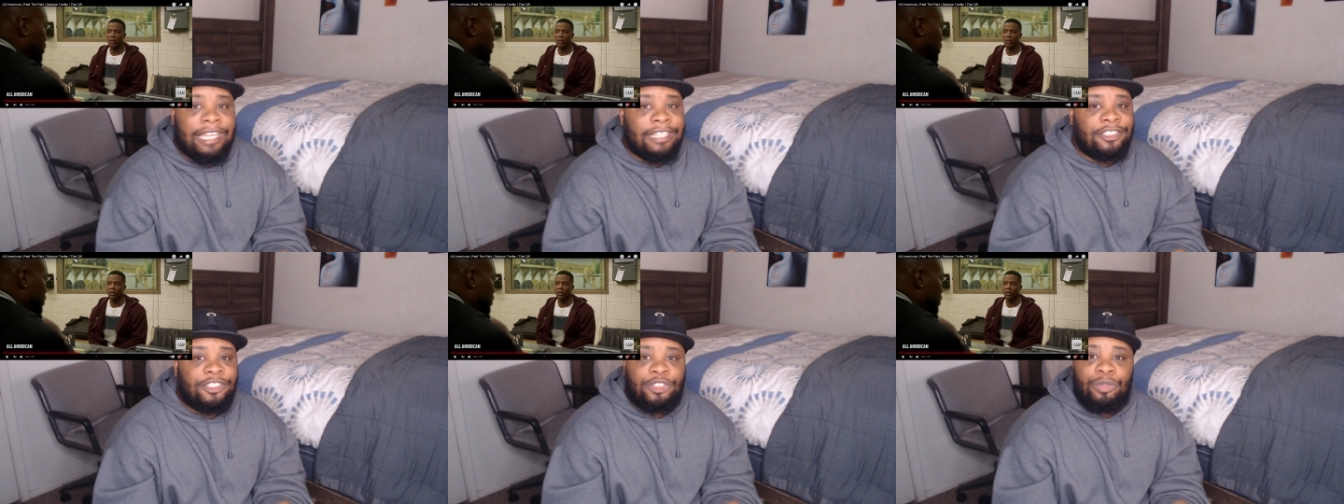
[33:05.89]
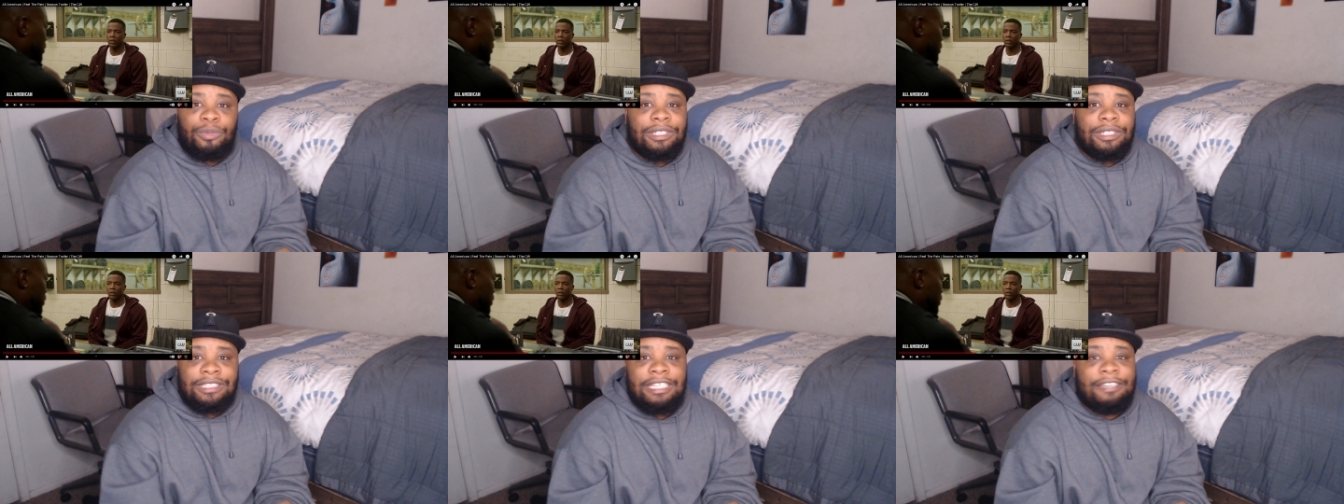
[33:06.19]
As
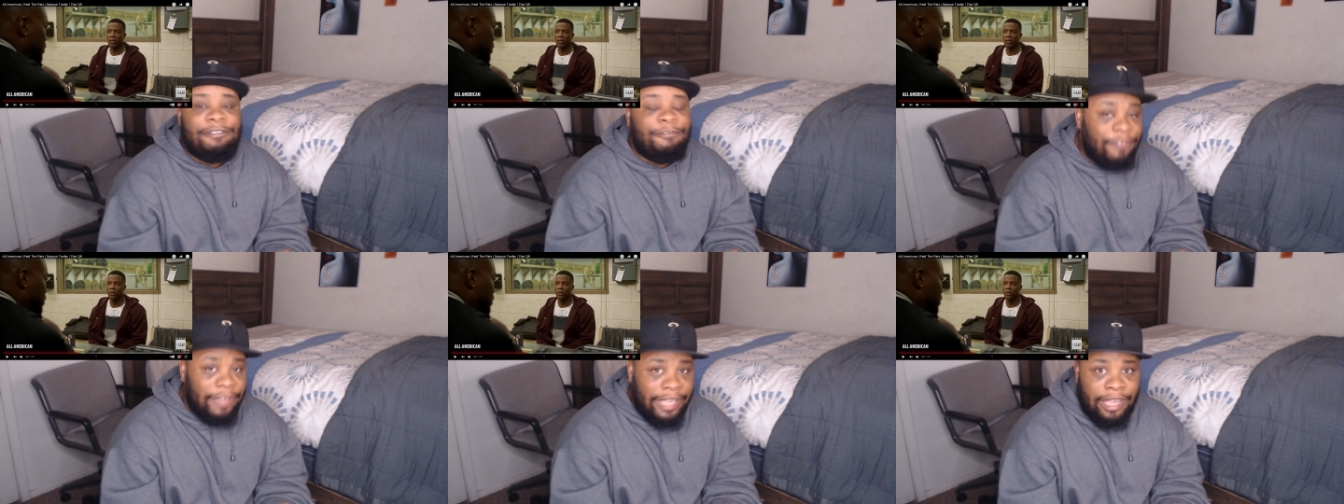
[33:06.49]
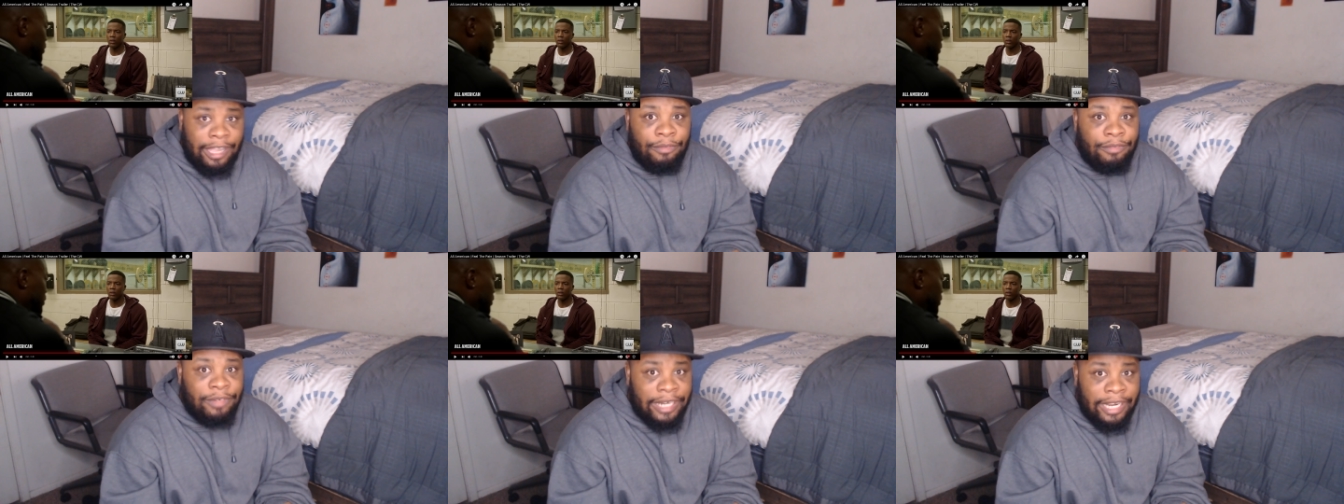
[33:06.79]
soon as he
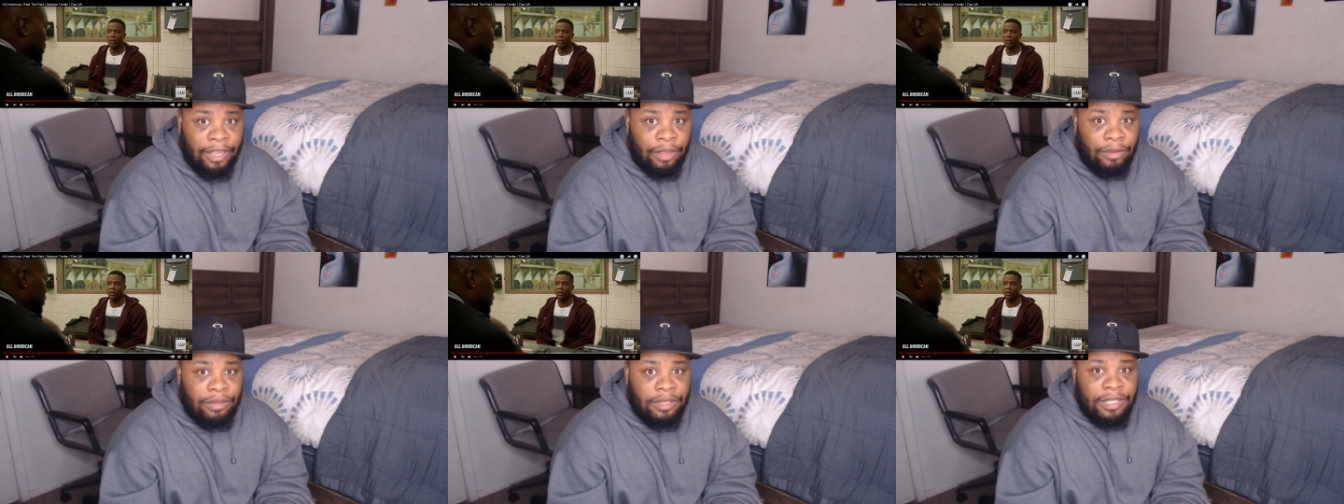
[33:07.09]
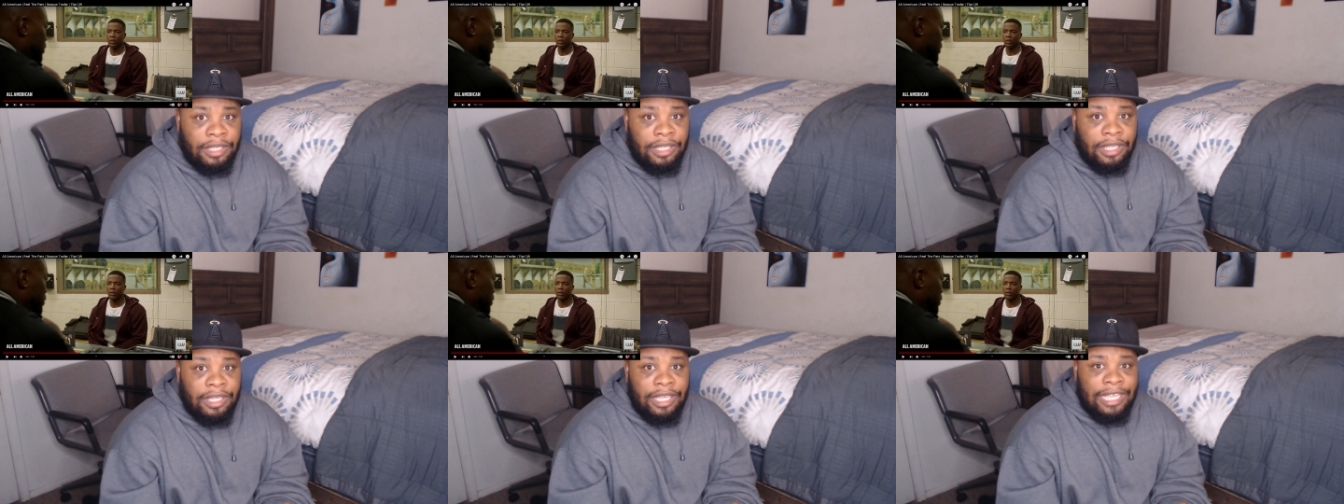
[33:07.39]
found out,
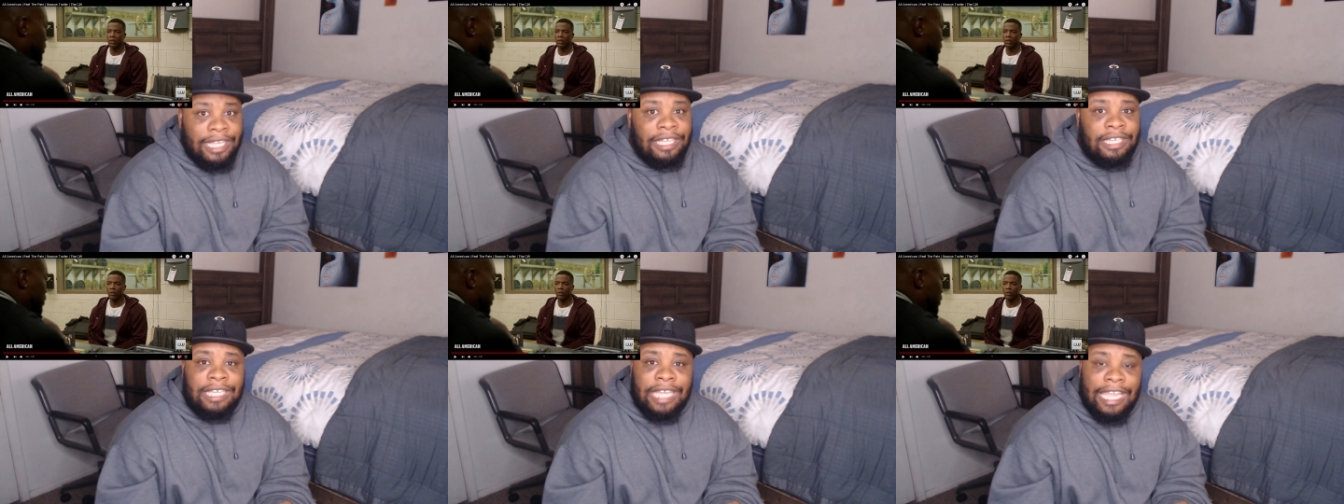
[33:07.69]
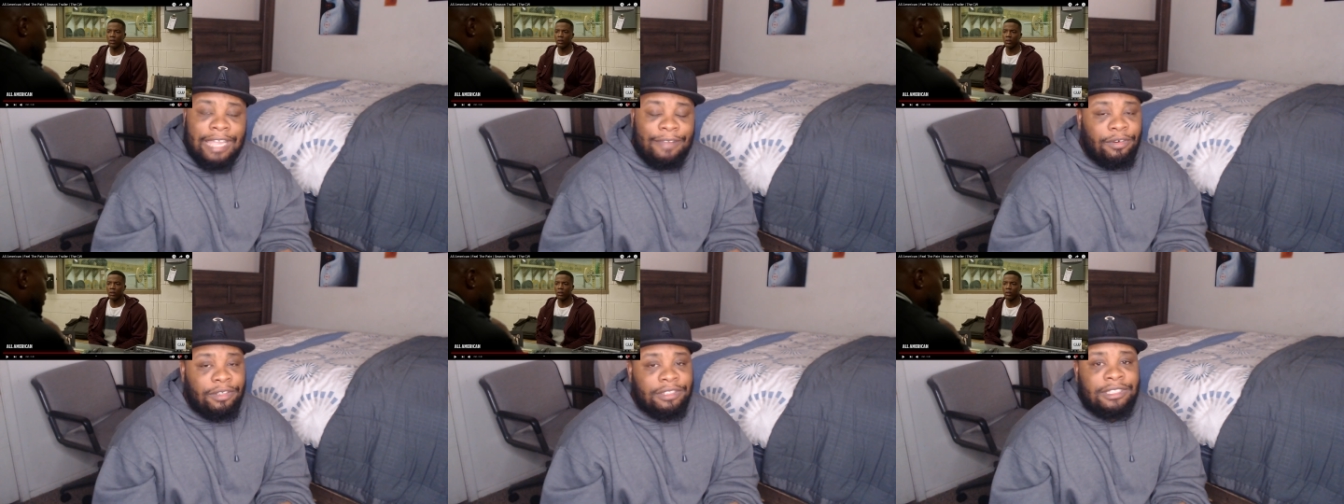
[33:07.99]
he
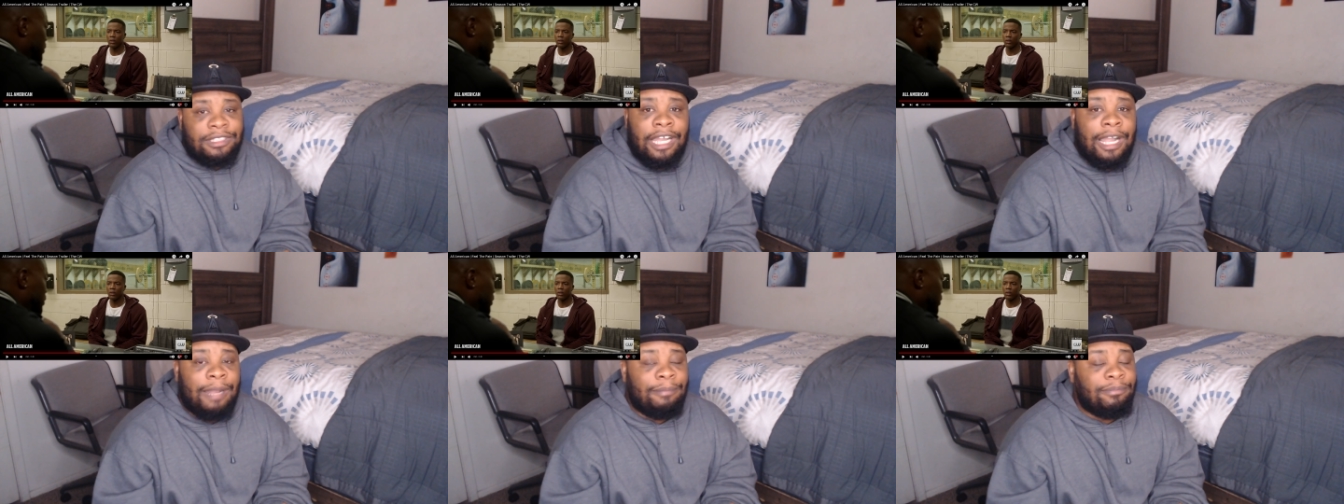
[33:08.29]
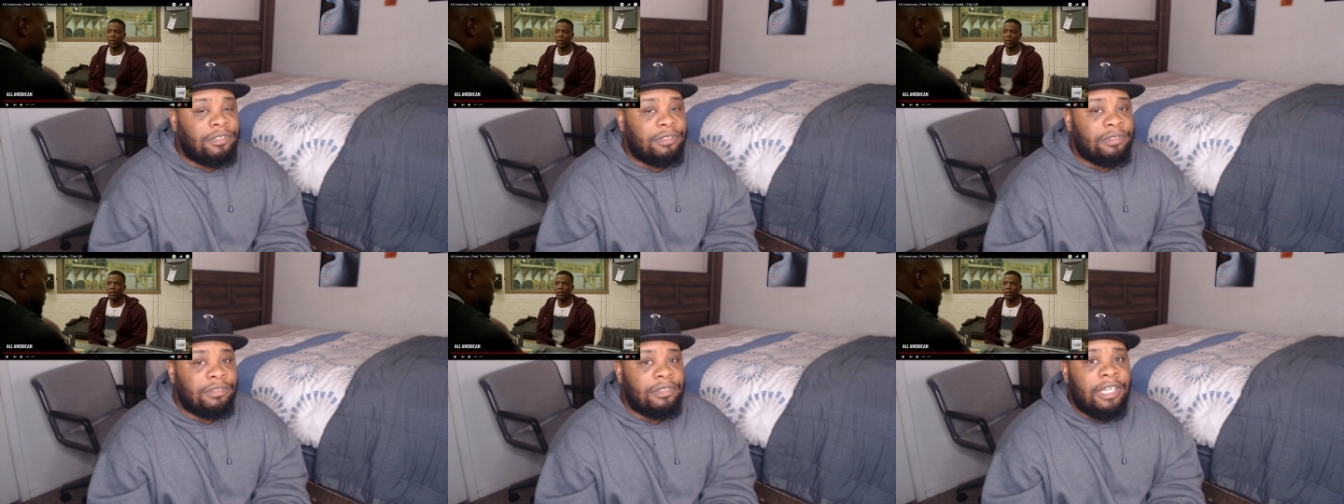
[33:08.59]
gave her time
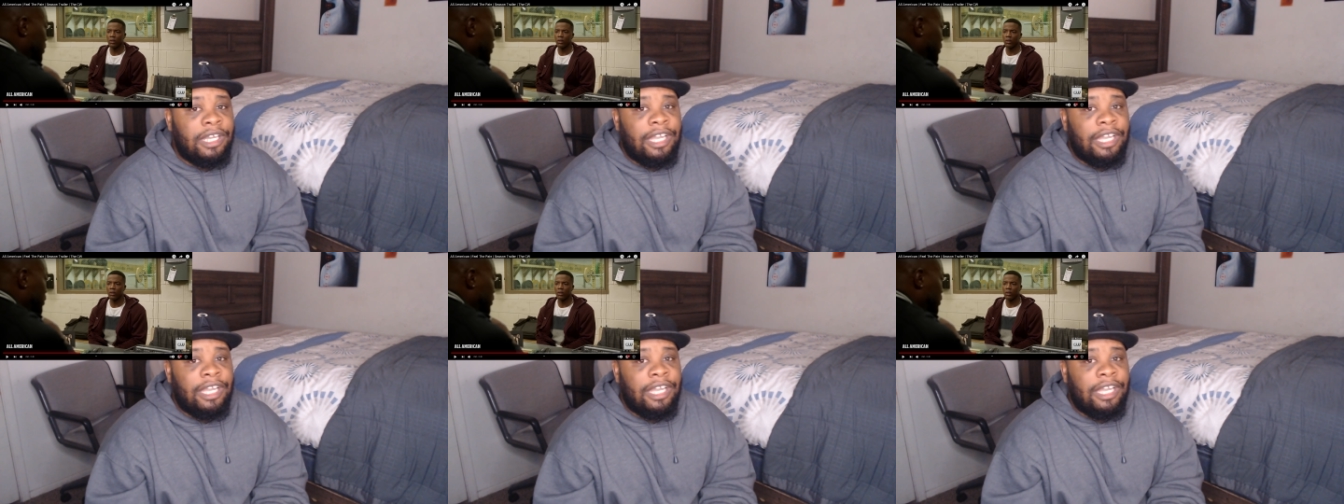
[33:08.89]
to